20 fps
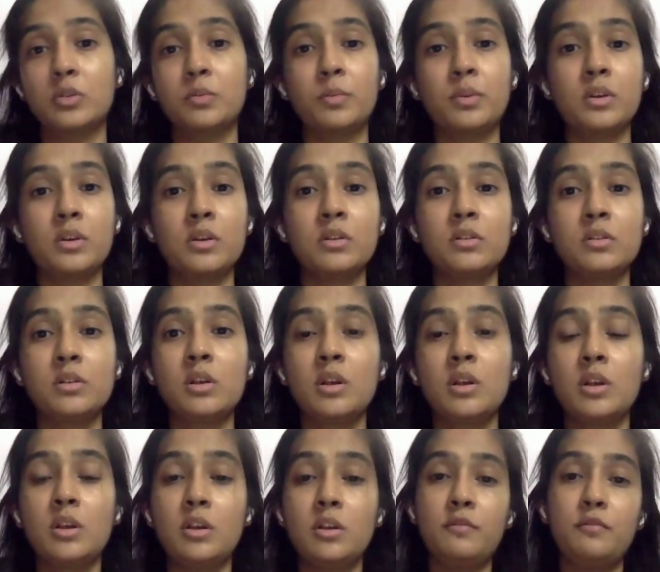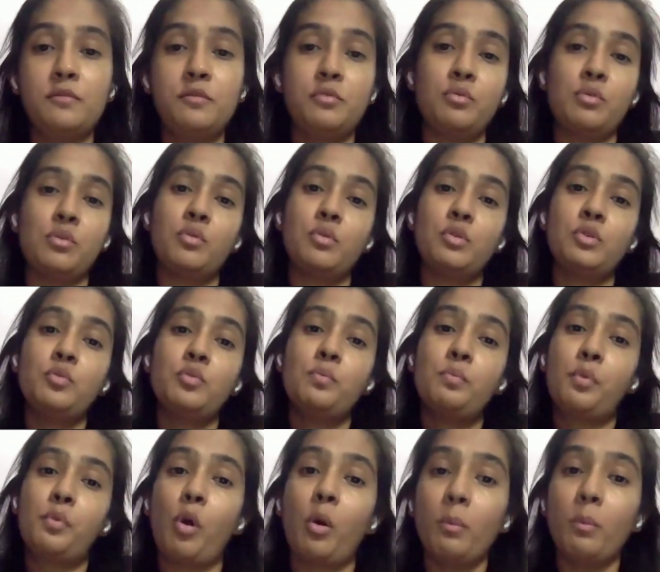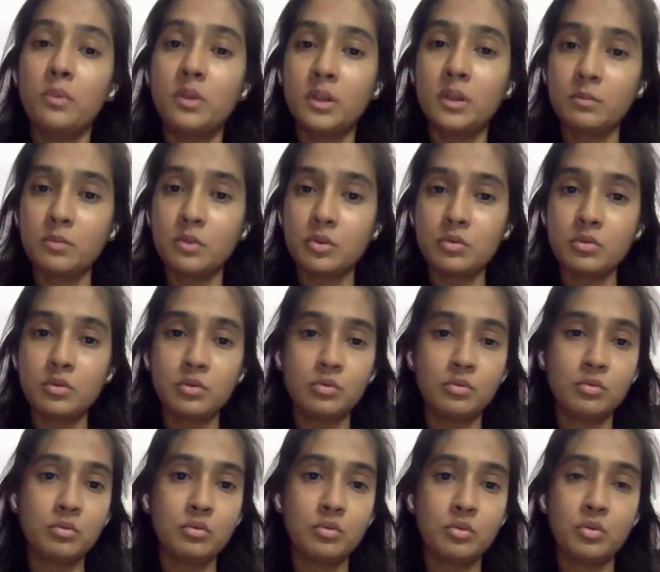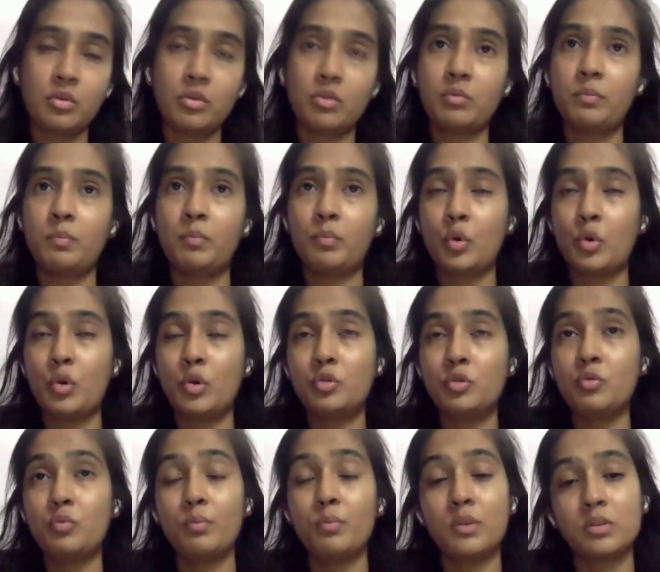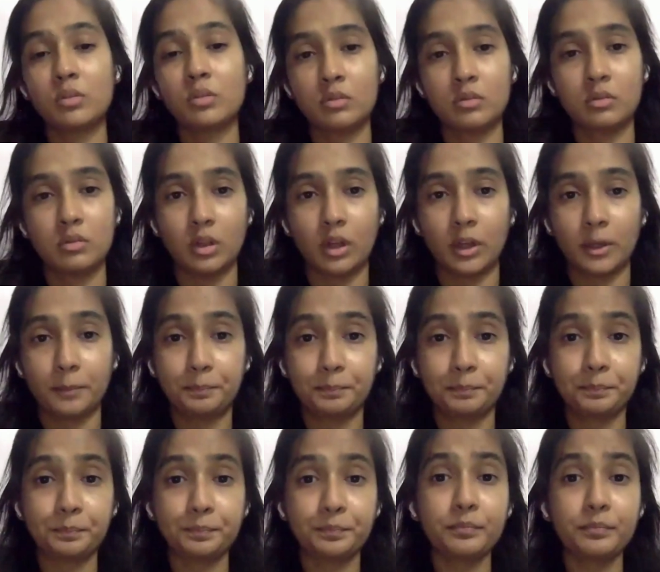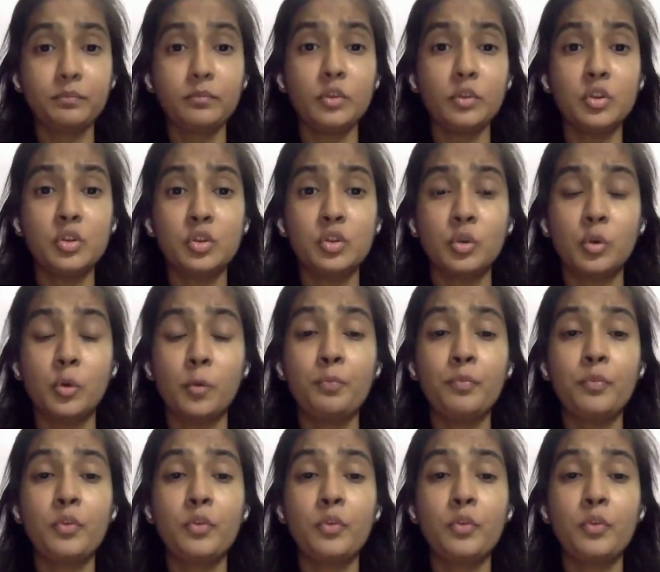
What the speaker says: because if you are going to prompt them too soon, you are going to miss onto that. So